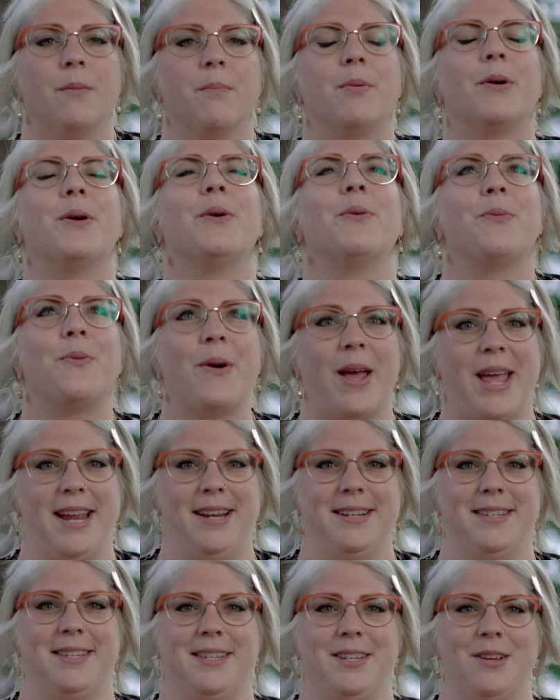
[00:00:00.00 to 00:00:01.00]
But
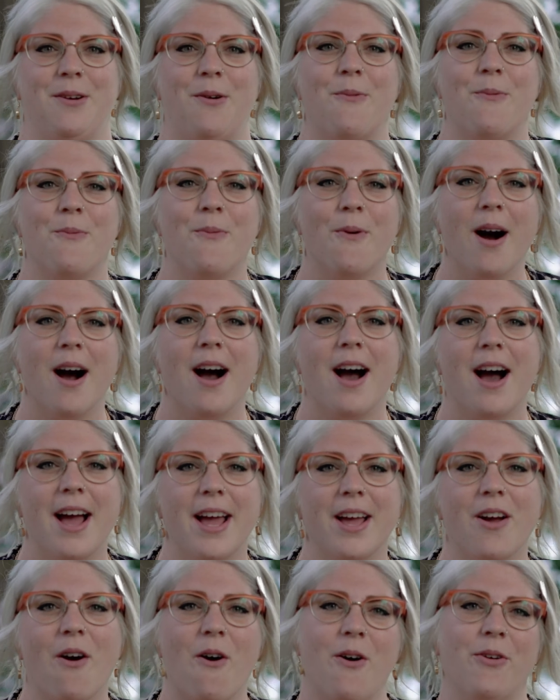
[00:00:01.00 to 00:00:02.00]
wait,
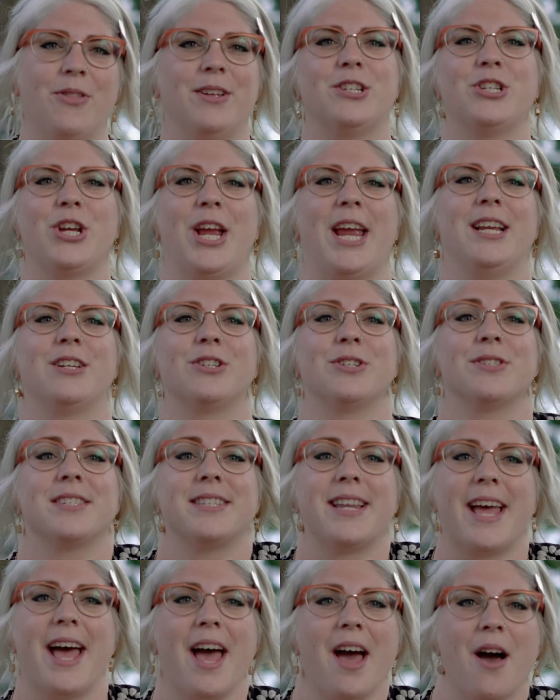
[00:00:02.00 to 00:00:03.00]
why all the changes
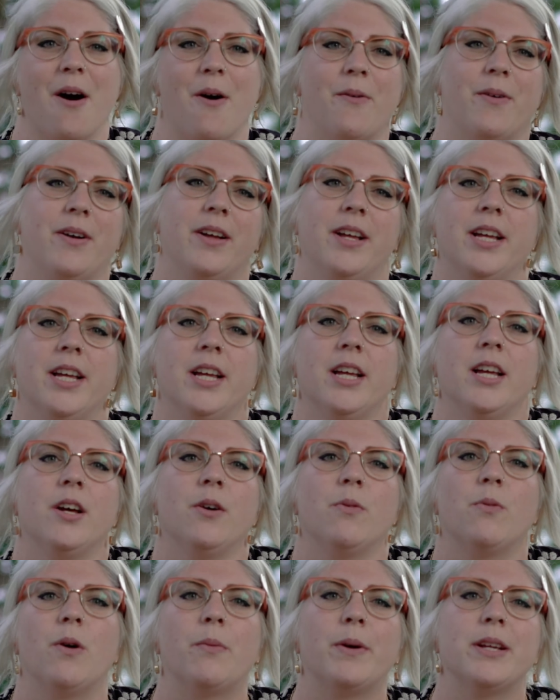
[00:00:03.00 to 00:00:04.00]
now?
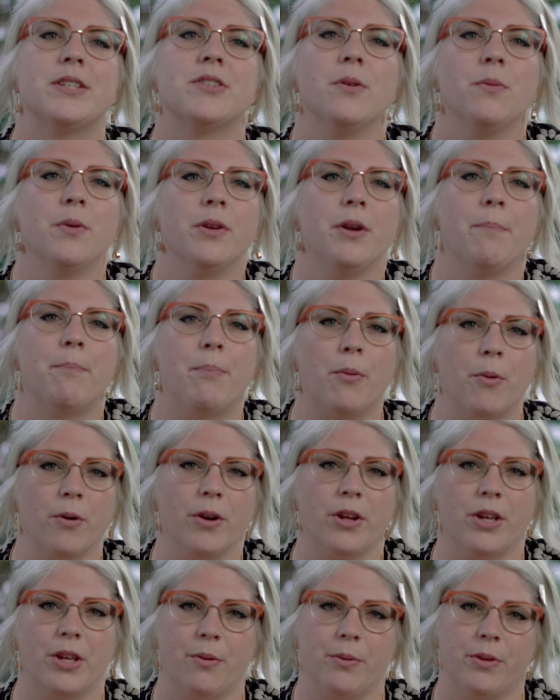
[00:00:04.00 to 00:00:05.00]
Well, we don't want to
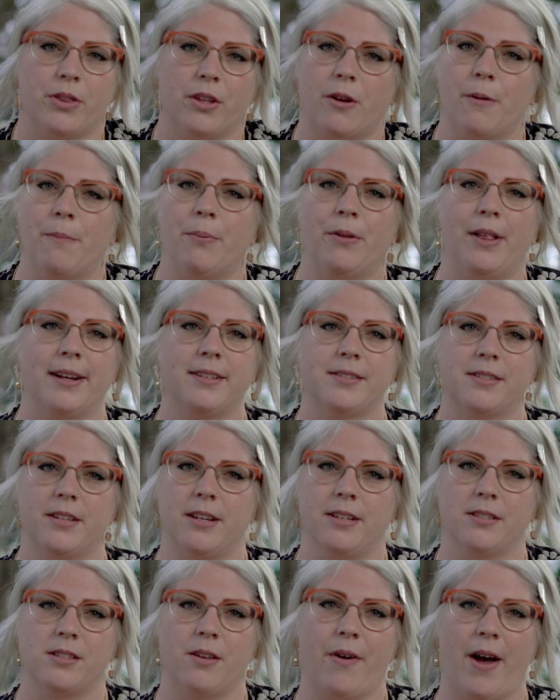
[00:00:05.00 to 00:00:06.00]
bore you with the
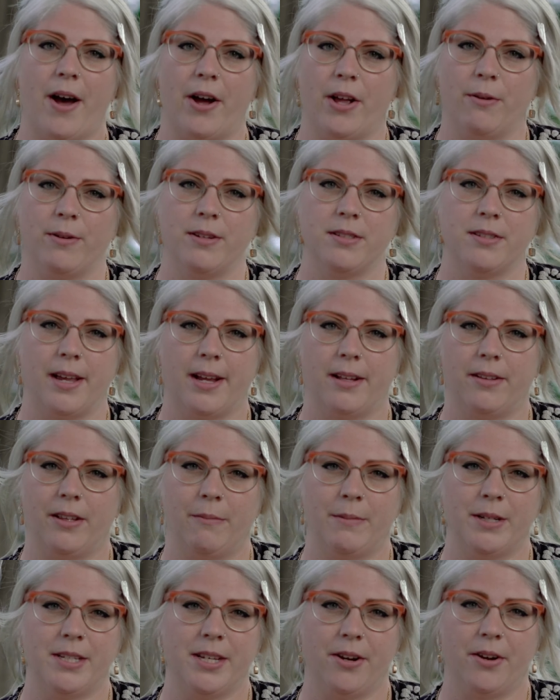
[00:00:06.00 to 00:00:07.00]
complexities of how your
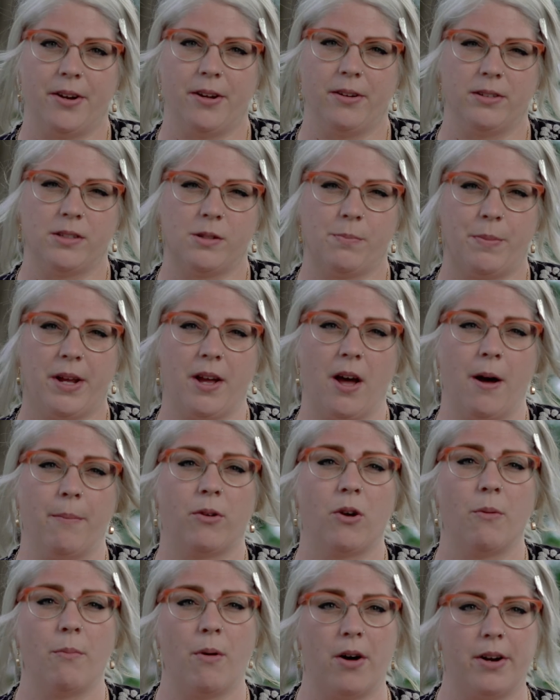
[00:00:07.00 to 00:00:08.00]
recycling materials become
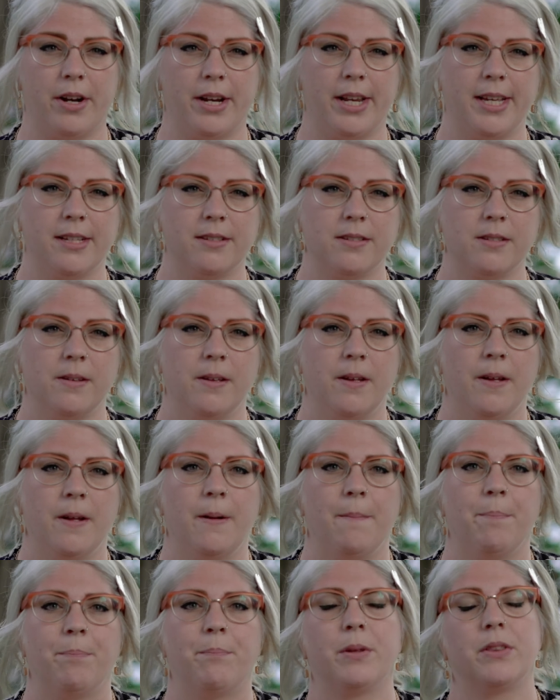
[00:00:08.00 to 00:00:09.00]
commodities.
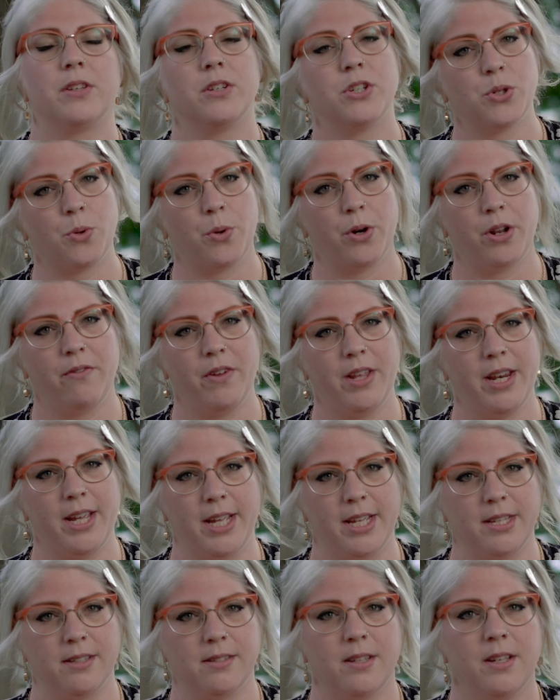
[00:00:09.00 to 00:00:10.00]
But the short of it
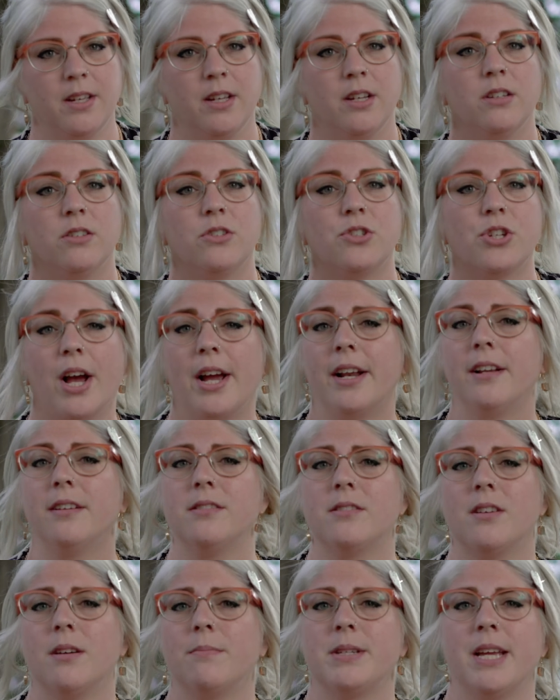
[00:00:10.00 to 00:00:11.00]
is, China
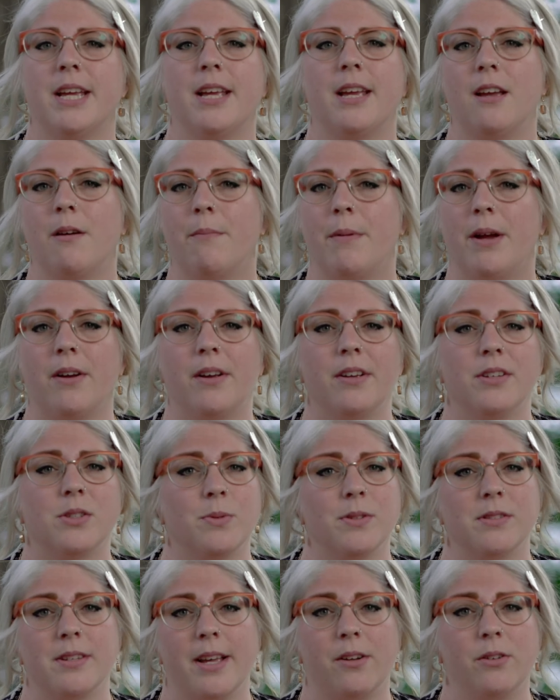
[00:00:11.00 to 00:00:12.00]
stopped taking America's
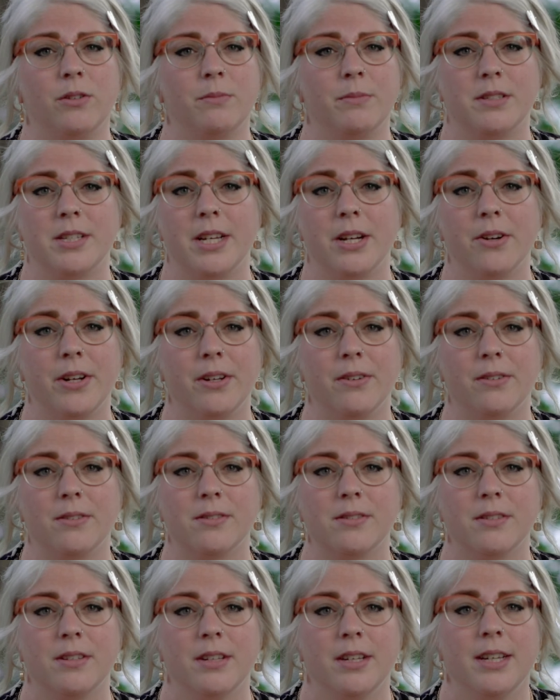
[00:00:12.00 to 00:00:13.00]
recycled
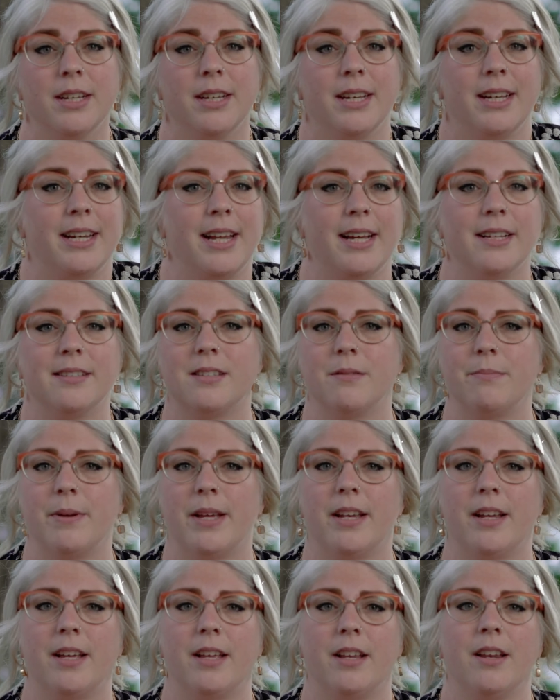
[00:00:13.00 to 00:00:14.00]
materials, an
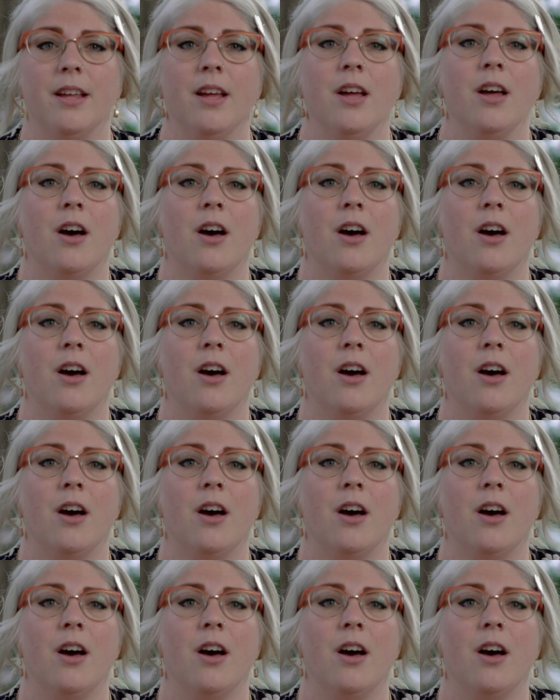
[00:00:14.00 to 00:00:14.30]
estimated